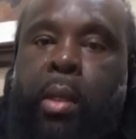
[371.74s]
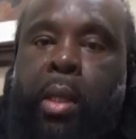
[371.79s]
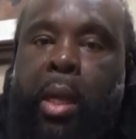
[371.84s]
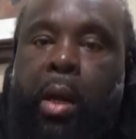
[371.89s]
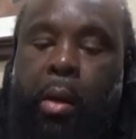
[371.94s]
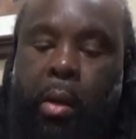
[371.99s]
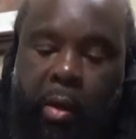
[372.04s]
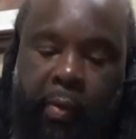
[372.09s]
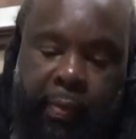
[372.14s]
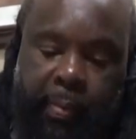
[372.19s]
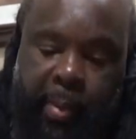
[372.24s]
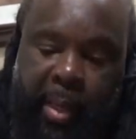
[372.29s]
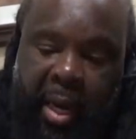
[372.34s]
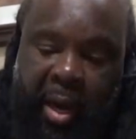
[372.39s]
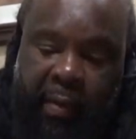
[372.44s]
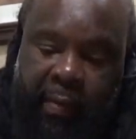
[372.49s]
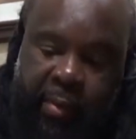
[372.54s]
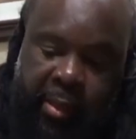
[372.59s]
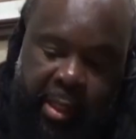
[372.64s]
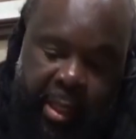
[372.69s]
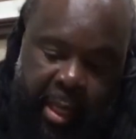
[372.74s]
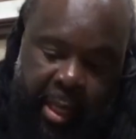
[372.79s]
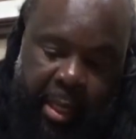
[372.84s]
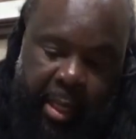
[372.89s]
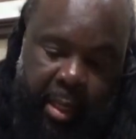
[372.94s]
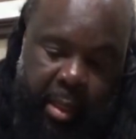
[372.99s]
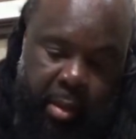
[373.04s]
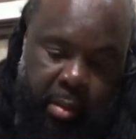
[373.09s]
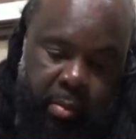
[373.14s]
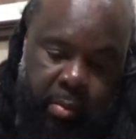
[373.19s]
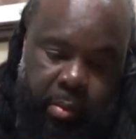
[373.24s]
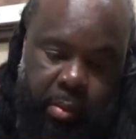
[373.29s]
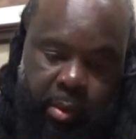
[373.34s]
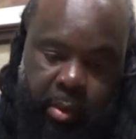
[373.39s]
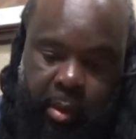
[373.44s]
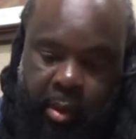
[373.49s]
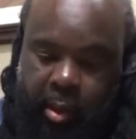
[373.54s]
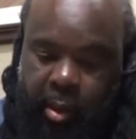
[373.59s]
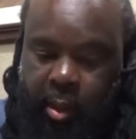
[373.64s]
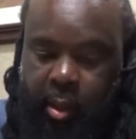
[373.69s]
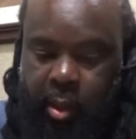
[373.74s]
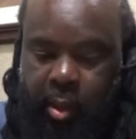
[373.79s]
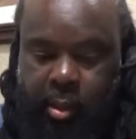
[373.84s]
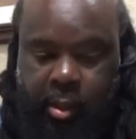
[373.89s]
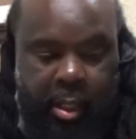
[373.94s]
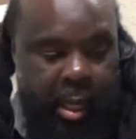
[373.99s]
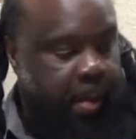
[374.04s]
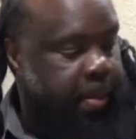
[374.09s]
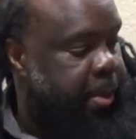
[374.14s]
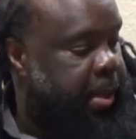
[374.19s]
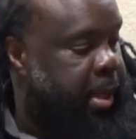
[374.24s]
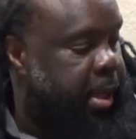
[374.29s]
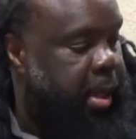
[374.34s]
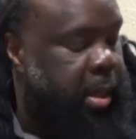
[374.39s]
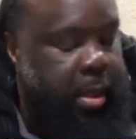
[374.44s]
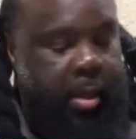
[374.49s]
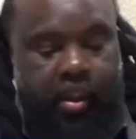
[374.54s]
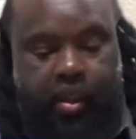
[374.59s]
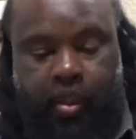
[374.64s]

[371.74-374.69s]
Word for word: Order from Down for Sound, J P.